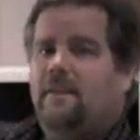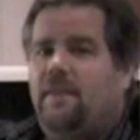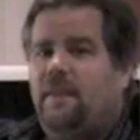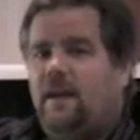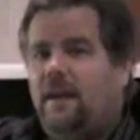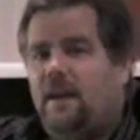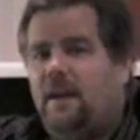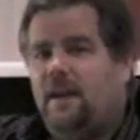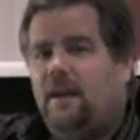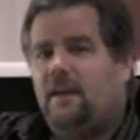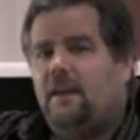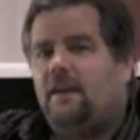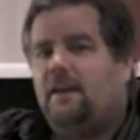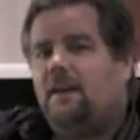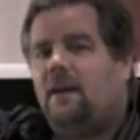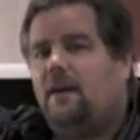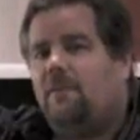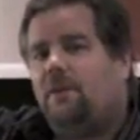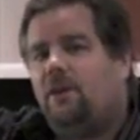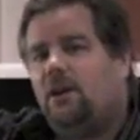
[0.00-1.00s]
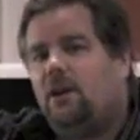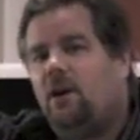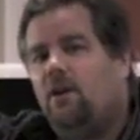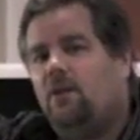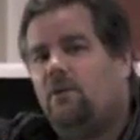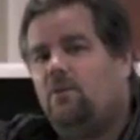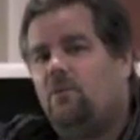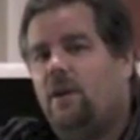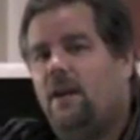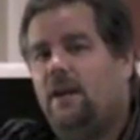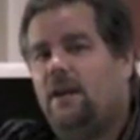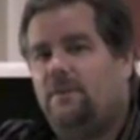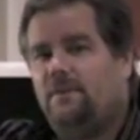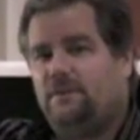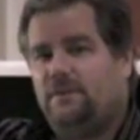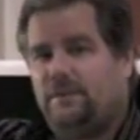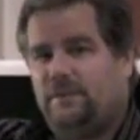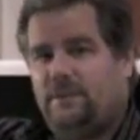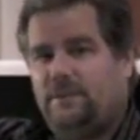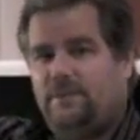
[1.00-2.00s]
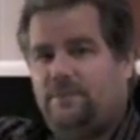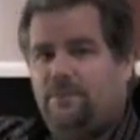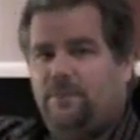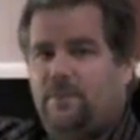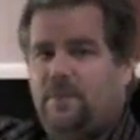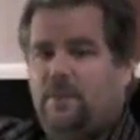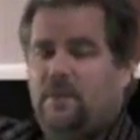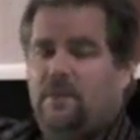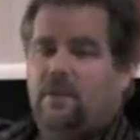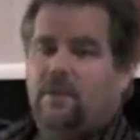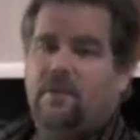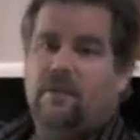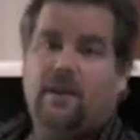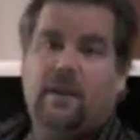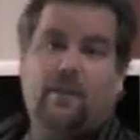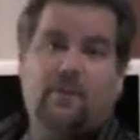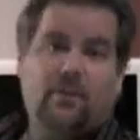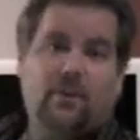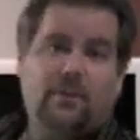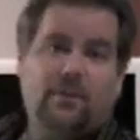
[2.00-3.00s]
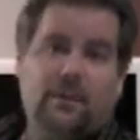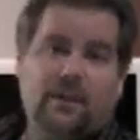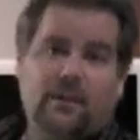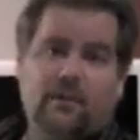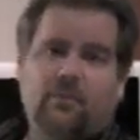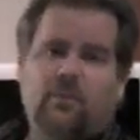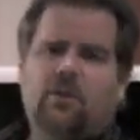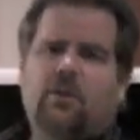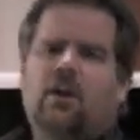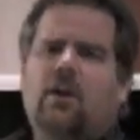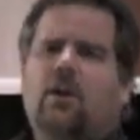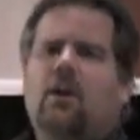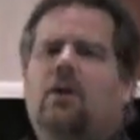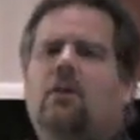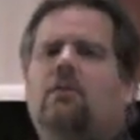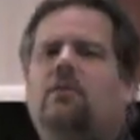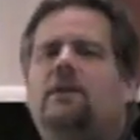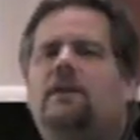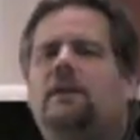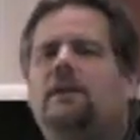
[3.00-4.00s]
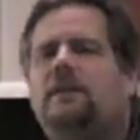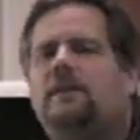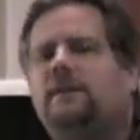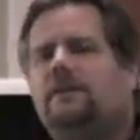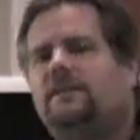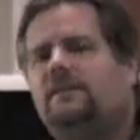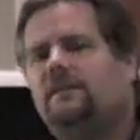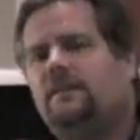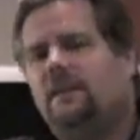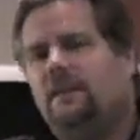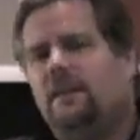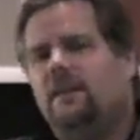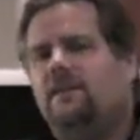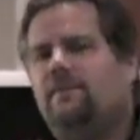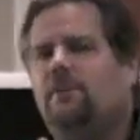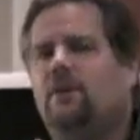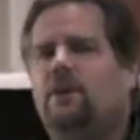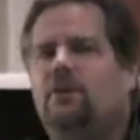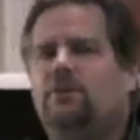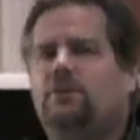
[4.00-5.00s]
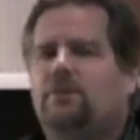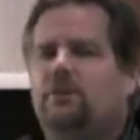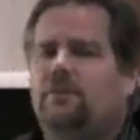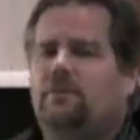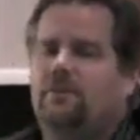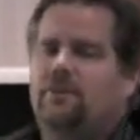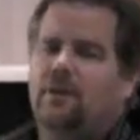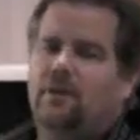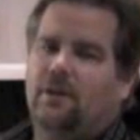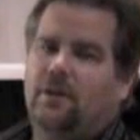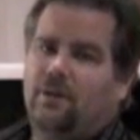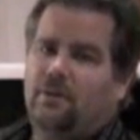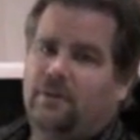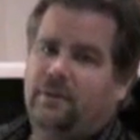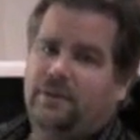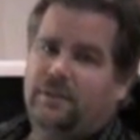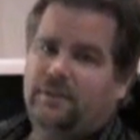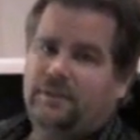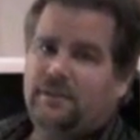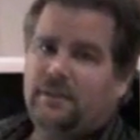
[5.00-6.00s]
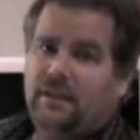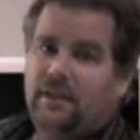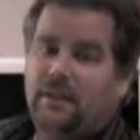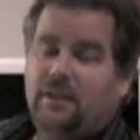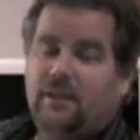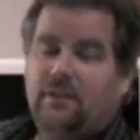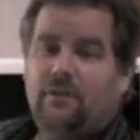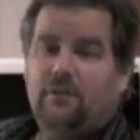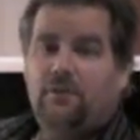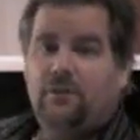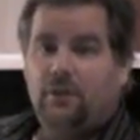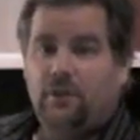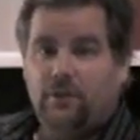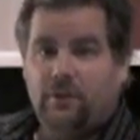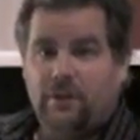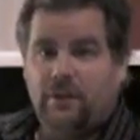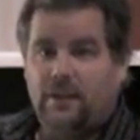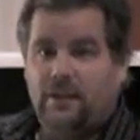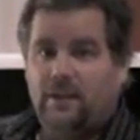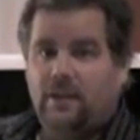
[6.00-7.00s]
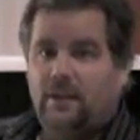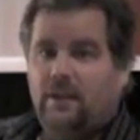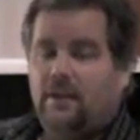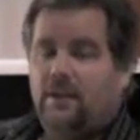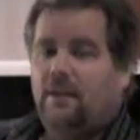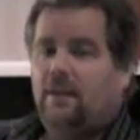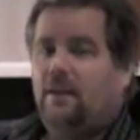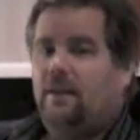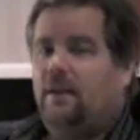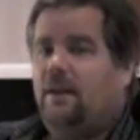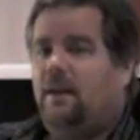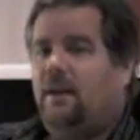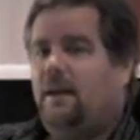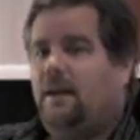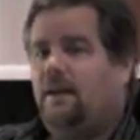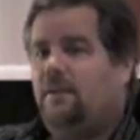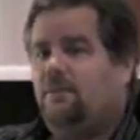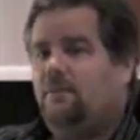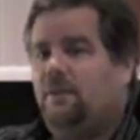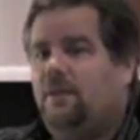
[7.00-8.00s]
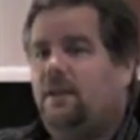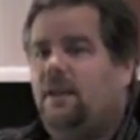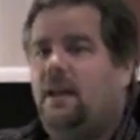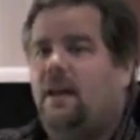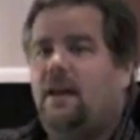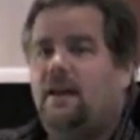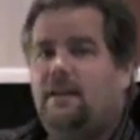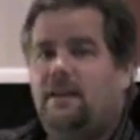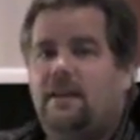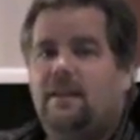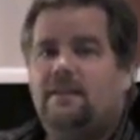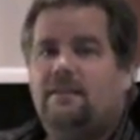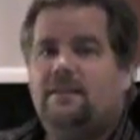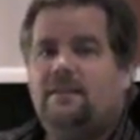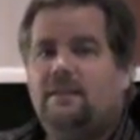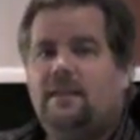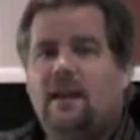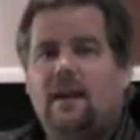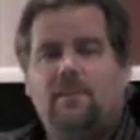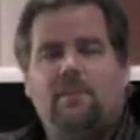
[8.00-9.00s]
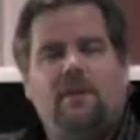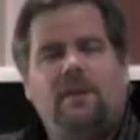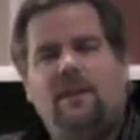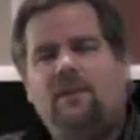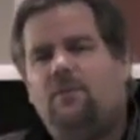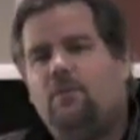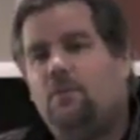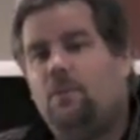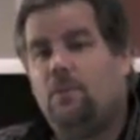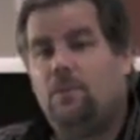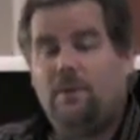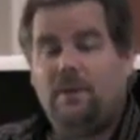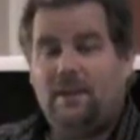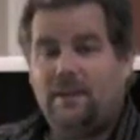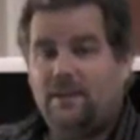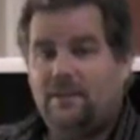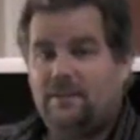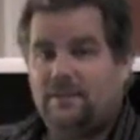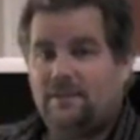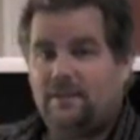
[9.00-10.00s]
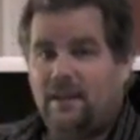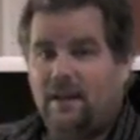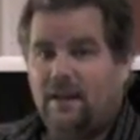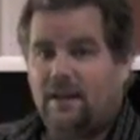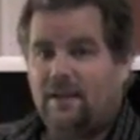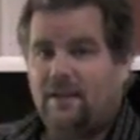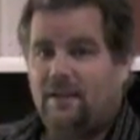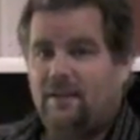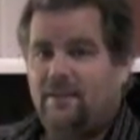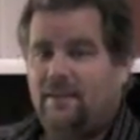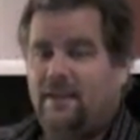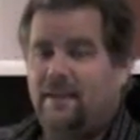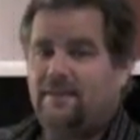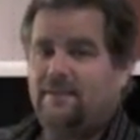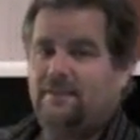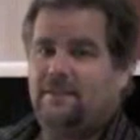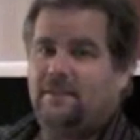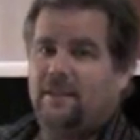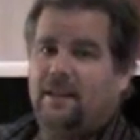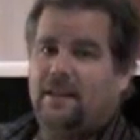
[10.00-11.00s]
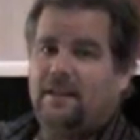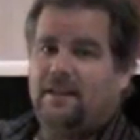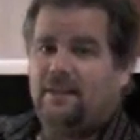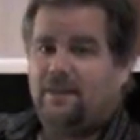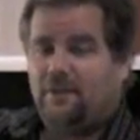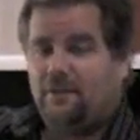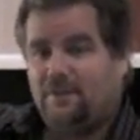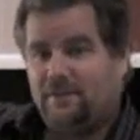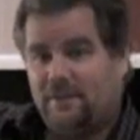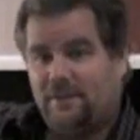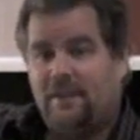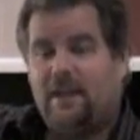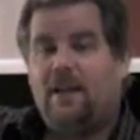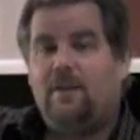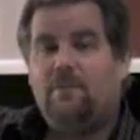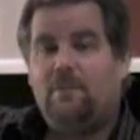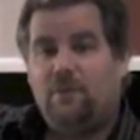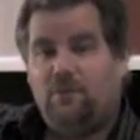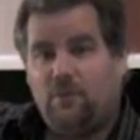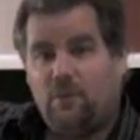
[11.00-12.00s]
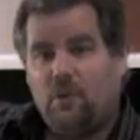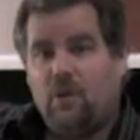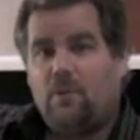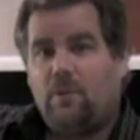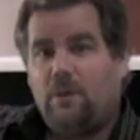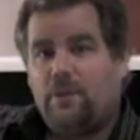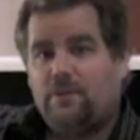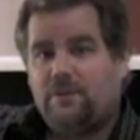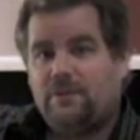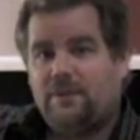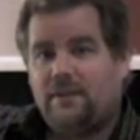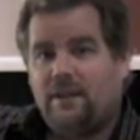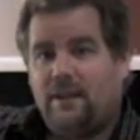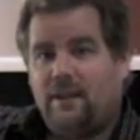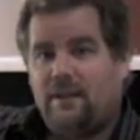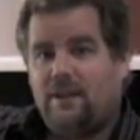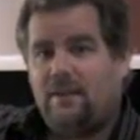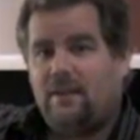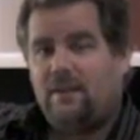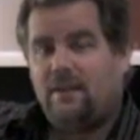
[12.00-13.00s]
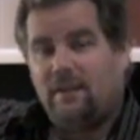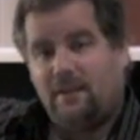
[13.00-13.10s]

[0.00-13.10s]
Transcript: they come and go in waves. They're not permanent. We're always in motion. We're always fluid. And we can get stuck. But even when we get stuck, there was a time before we were stuck,